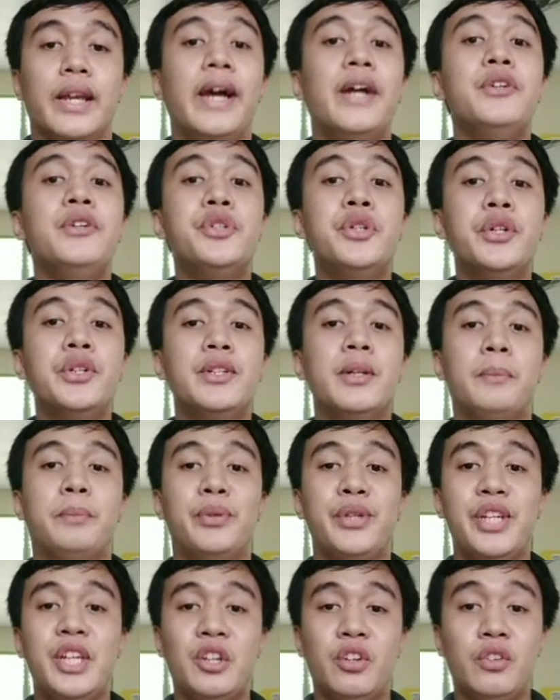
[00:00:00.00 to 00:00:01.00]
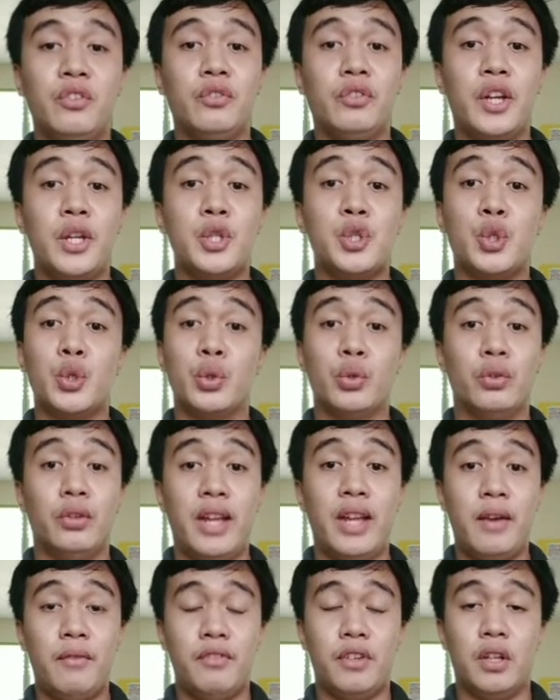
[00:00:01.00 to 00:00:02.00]
Under the pre-conventional
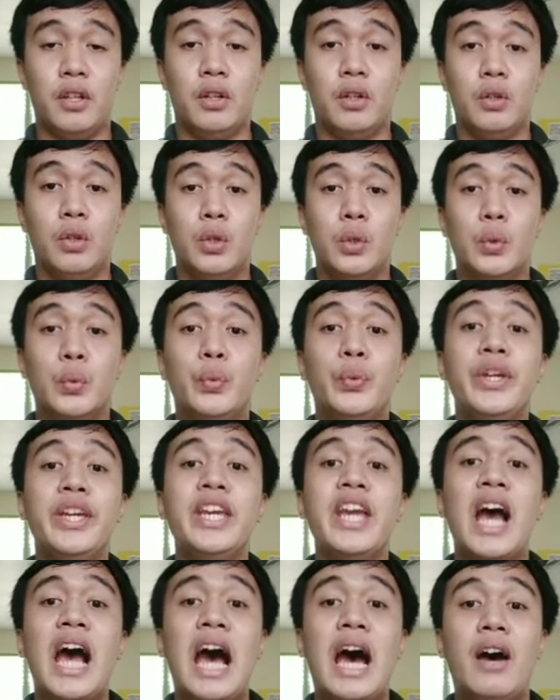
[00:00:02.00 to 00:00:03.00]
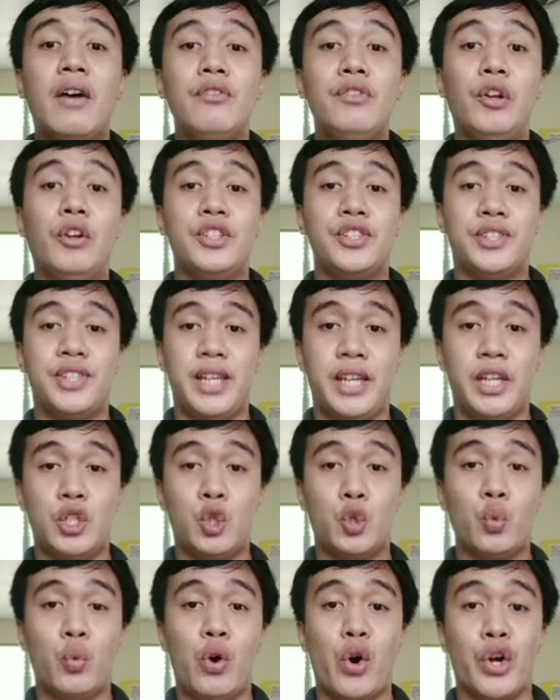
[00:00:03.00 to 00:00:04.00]
level, we have the
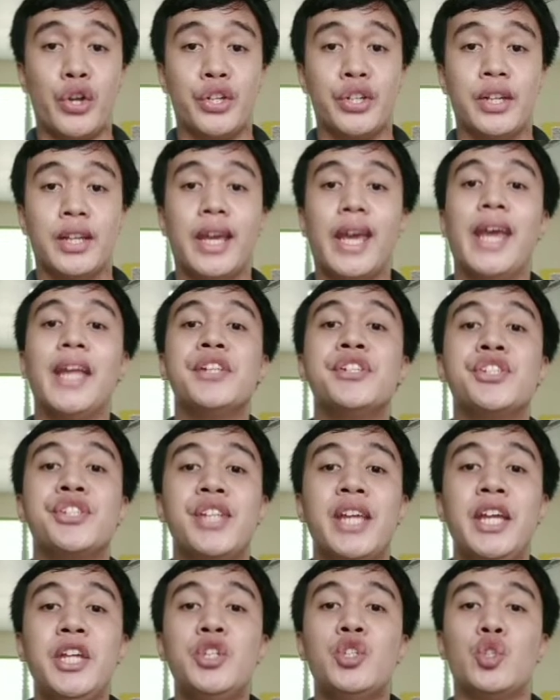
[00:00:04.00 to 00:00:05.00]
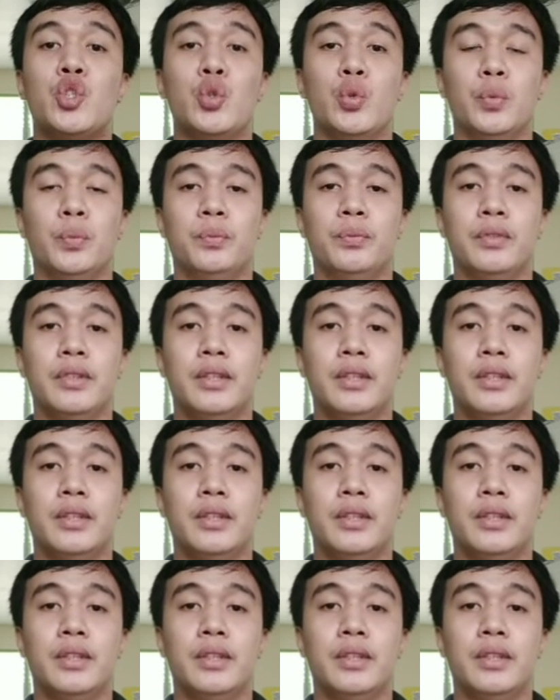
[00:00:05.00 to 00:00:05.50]
stage 1 and stage 2.